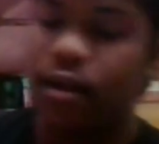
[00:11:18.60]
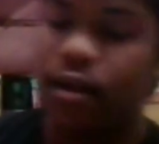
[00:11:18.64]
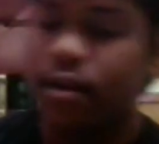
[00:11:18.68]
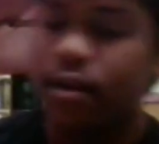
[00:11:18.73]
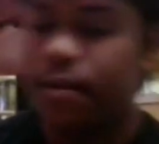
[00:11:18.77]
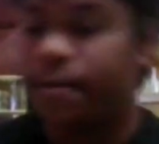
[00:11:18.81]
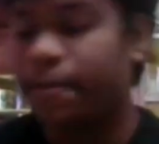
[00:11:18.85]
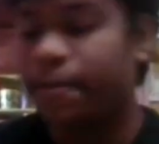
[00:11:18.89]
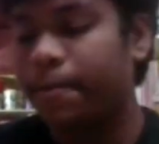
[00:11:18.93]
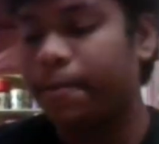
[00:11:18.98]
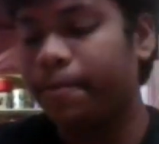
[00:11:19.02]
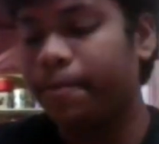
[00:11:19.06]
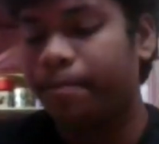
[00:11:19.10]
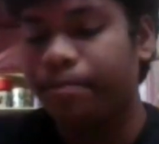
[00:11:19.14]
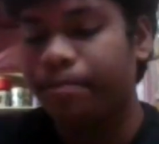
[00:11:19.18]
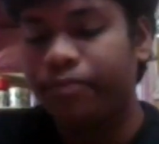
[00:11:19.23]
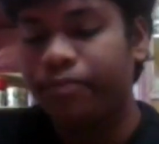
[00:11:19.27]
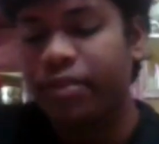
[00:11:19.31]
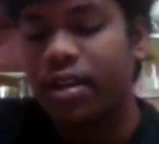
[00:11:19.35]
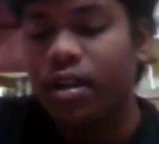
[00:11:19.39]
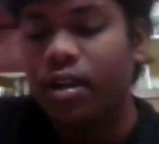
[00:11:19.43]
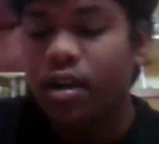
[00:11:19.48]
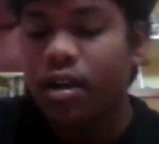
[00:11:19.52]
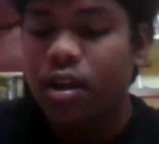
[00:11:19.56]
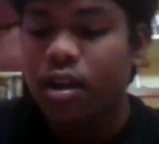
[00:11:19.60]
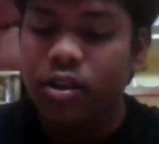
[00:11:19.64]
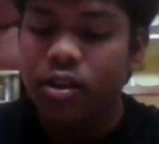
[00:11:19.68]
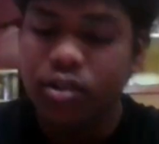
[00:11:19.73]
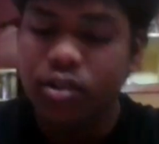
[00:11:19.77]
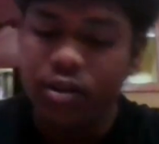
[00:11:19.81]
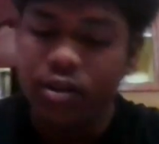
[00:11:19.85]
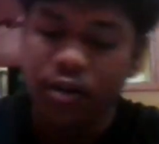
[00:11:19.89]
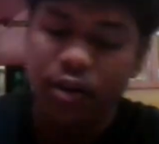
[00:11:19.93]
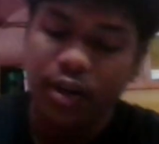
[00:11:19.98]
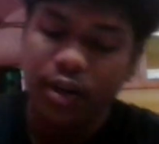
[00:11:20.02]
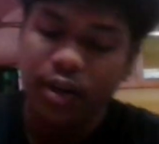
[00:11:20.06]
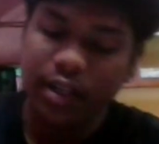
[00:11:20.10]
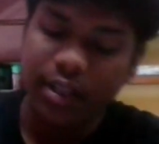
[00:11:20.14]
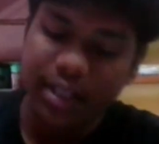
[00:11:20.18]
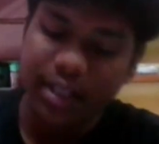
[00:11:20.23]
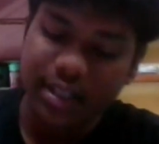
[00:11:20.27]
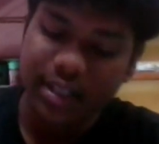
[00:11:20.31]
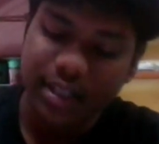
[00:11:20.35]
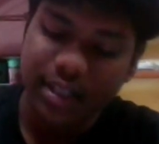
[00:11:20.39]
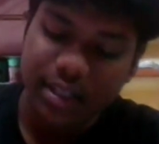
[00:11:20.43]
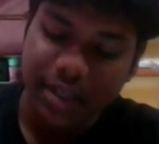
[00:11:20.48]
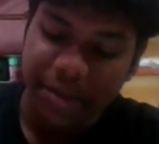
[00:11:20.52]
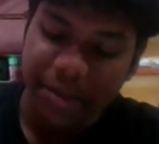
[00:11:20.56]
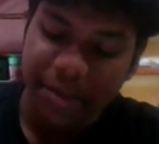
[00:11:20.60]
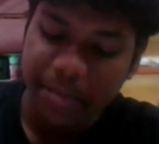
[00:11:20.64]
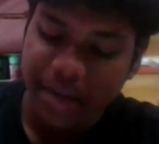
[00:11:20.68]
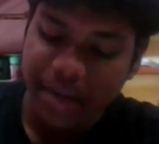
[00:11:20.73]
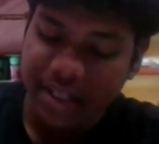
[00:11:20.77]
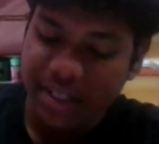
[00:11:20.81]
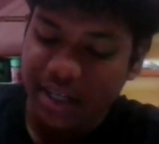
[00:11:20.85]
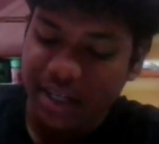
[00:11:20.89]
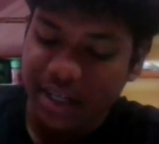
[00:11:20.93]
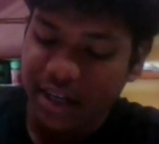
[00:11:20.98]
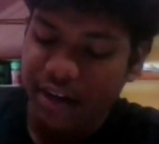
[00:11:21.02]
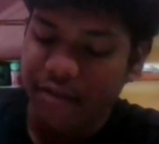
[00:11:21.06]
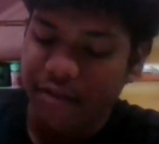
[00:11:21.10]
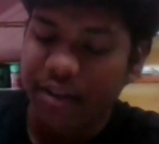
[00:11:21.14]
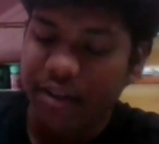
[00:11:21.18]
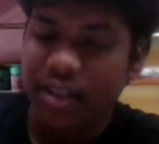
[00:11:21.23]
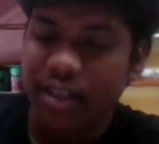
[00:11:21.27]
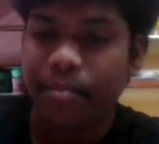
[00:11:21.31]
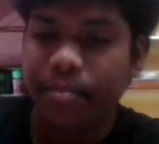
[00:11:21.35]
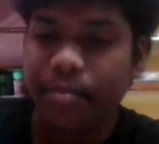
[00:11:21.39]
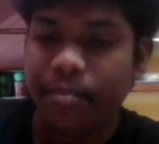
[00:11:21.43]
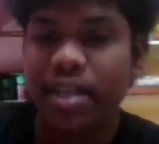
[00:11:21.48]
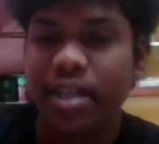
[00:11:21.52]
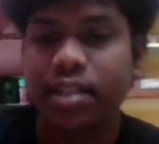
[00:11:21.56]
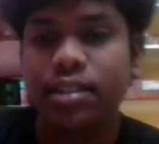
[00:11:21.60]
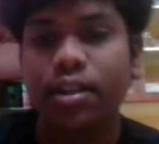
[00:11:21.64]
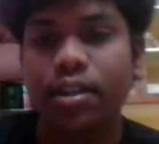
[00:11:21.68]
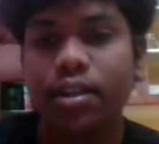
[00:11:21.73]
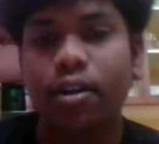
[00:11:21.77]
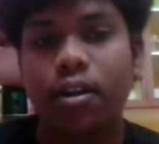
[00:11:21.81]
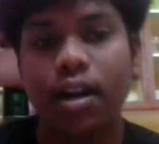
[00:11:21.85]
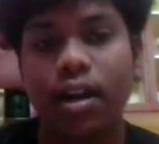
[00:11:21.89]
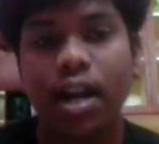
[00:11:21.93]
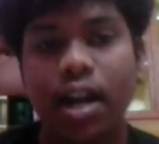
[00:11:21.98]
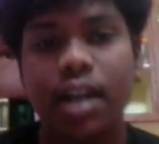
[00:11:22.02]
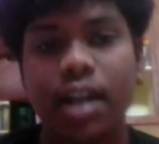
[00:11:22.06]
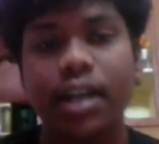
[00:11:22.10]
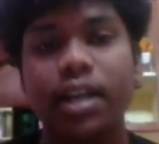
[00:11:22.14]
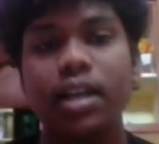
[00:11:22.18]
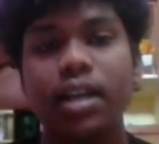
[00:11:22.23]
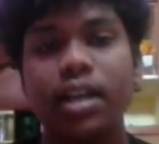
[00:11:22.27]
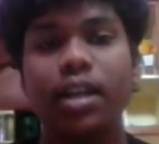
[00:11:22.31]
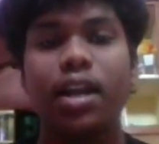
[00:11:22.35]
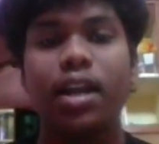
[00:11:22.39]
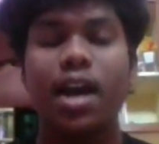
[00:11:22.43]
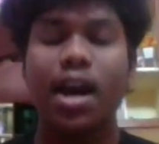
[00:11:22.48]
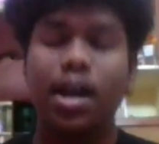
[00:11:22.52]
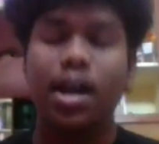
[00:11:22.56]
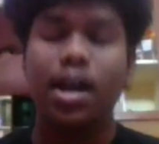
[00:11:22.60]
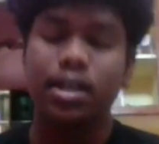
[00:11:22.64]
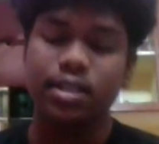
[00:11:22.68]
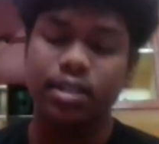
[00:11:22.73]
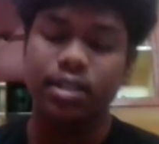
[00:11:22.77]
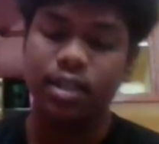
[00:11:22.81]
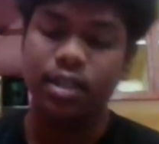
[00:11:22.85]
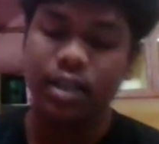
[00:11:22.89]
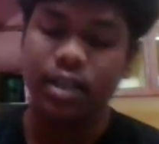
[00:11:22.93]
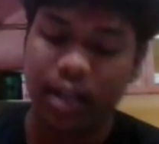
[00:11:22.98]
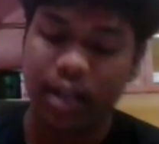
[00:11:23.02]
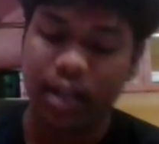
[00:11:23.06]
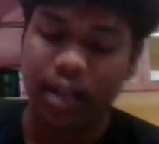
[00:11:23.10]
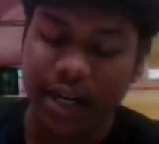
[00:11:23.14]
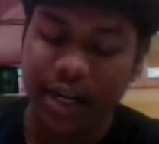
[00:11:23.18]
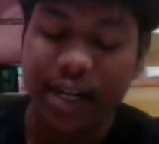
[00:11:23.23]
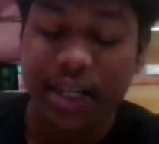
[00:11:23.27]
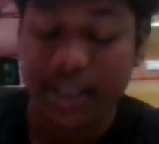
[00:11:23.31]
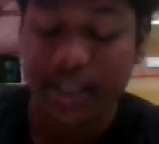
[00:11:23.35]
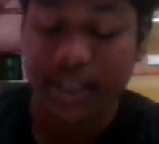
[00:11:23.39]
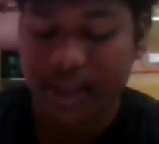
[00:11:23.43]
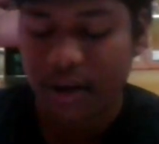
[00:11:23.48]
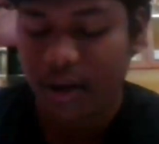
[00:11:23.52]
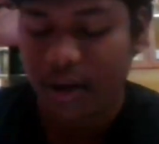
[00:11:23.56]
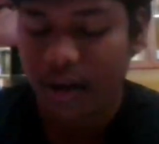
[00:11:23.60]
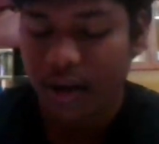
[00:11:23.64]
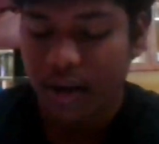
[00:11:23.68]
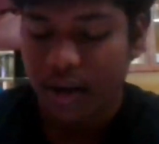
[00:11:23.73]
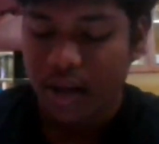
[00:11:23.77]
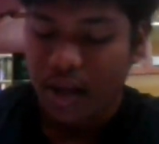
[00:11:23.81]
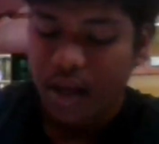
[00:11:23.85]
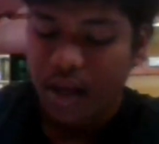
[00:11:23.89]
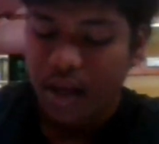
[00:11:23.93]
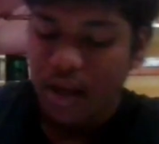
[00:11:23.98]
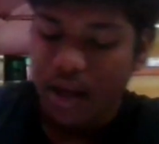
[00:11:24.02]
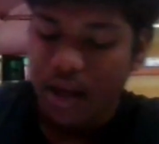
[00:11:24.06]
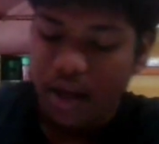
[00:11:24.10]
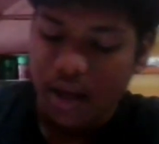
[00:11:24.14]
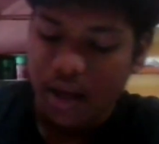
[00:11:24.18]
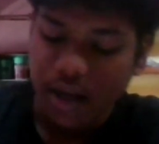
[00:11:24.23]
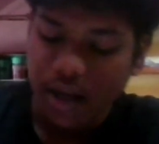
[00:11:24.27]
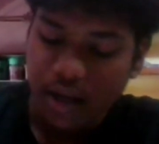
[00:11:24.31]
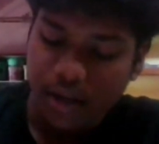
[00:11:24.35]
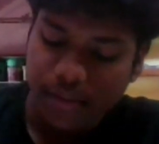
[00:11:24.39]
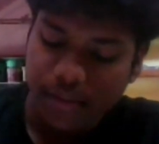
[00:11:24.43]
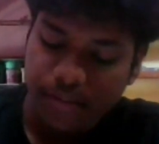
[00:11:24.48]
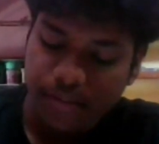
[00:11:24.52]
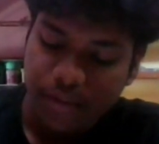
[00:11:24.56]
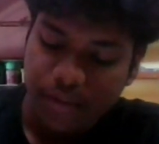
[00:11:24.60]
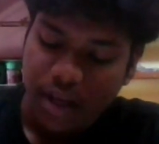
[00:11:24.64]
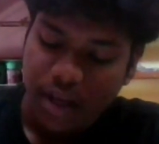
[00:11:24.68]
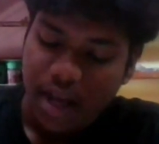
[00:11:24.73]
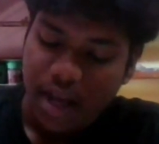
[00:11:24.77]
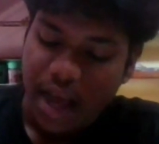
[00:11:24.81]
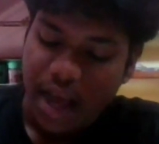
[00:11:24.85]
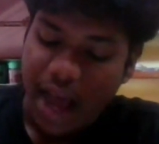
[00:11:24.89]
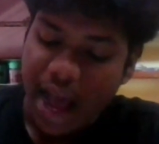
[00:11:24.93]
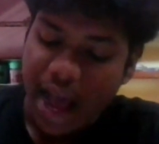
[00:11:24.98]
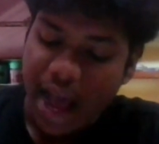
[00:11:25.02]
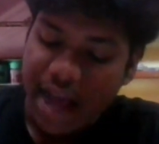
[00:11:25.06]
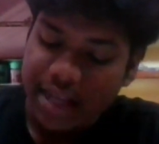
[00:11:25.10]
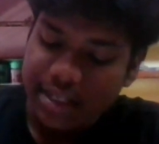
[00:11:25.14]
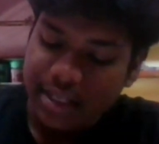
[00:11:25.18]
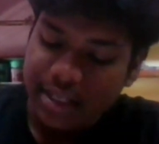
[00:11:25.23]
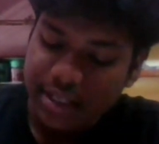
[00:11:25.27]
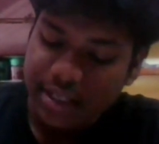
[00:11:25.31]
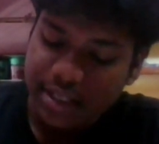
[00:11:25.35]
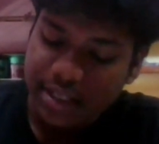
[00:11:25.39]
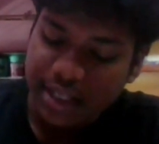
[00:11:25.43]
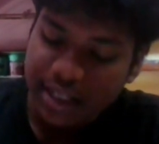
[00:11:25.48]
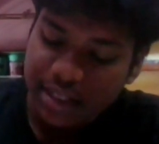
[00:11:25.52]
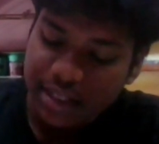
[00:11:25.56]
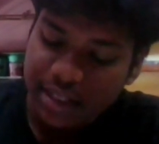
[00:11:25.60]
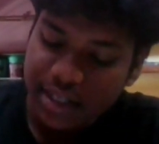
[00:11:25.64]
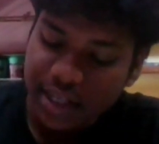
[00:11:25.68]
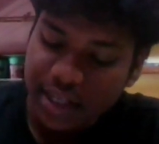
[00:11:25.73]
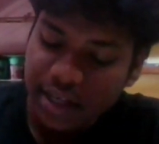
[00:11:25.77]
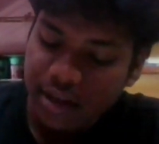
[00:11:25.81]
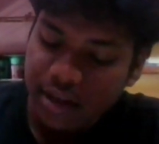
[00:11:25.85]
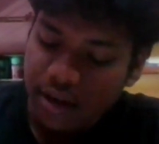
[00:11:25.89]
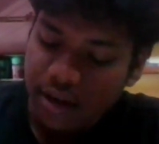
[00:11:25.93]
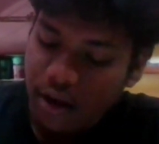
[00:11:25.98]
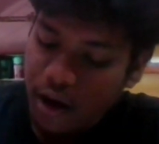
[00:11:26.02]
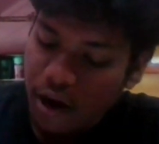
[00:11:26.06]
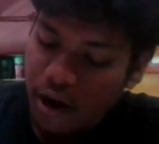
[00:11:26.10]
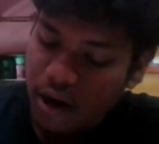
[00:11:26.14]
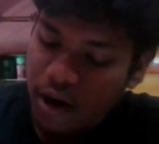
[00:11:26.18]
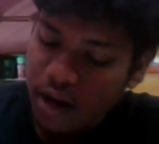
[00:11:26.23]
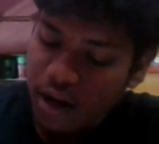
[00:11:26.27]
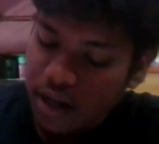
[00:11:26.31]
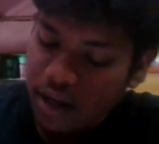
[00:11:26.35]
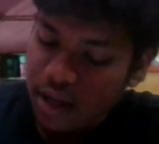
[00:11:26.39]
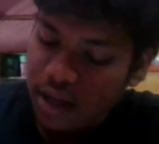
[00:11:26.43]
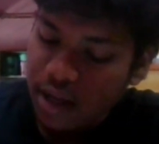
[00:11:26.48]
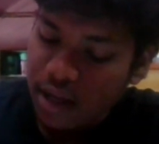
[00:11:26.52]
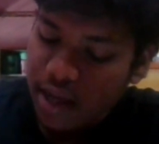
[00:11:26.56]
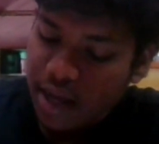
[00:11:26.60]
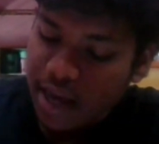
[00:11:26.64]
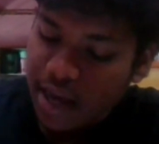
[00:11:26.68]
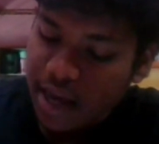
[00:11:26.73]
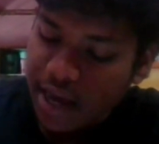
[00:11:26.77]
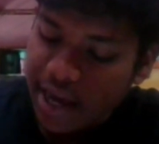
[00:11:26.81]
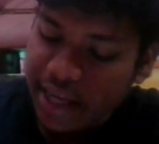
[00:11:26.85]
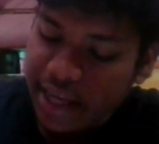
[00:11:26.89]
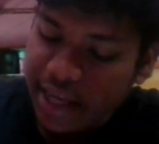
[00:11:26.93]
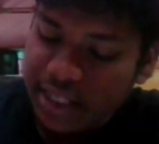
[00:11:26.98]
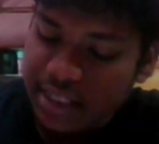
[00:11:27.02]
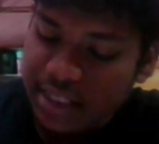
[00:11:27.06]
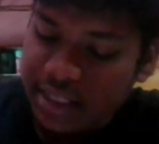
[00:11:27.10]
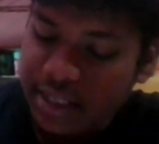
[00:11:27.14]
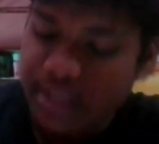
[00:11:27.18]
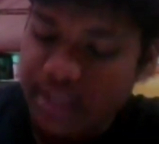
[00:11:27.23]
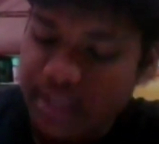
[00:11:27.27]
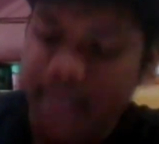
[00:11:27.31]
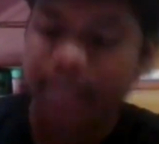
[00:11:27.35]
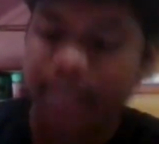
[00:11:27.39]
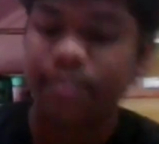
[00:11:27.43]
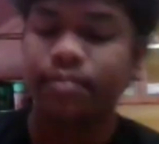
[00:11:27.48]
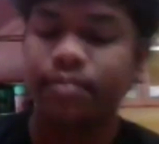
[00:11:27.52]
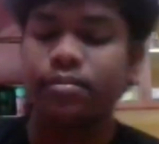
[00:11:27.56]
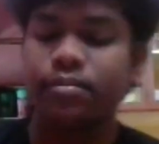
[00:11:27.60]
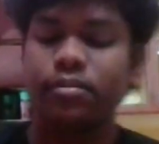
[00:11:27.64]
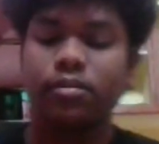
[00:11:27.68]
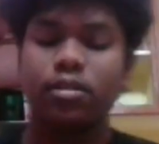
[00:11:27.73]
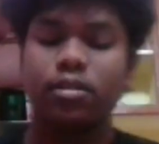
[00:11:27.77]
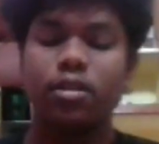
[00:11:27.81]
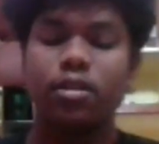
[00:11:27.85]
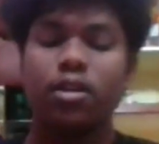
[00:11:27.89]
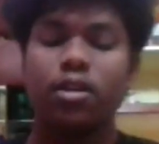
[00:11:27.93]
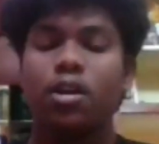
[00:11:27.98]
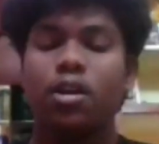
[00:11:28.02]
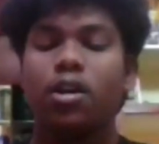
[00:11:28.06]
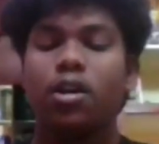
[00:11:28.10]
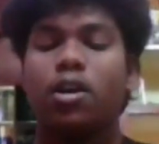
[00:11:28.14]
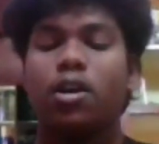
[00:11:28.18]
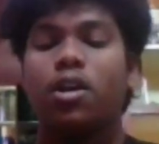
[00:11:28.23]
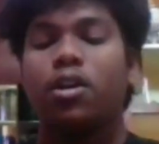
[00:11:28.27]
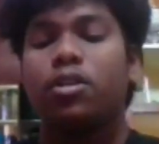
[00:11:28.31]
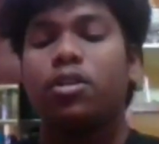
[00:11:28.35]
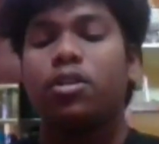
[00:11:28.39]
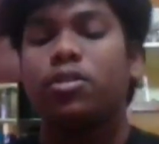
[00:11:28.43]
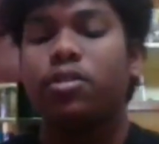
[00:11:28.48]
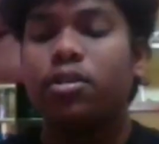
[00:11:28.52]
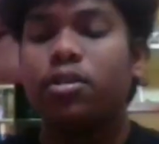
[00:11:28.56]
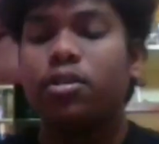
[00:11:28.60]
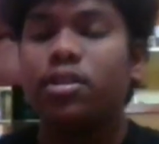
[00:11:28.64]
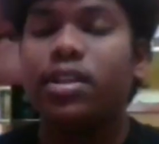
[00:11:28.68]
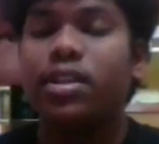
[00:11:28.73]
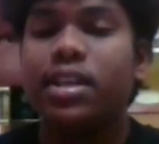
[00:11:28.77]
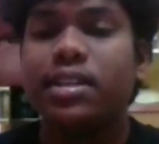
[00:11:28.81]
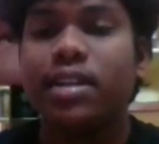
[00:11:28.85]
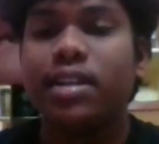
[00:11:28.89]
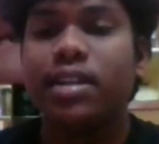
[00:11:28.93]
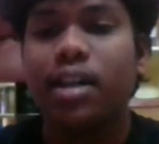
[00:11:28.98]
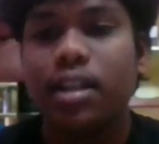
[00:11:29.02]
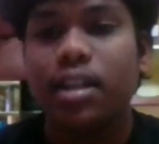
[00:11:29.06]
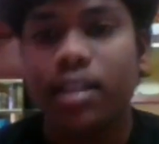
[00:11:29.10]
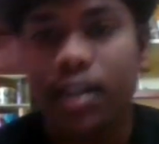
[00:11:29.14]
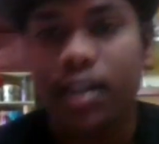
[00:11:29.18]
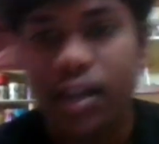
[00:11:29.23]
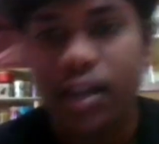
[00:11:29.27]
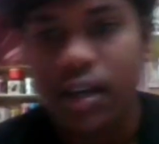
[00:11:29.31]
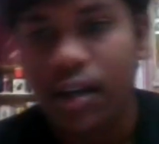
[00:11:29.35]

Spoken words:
is represented with the base or radical as radix, or uh, as a 16 or h. So these are the number systems which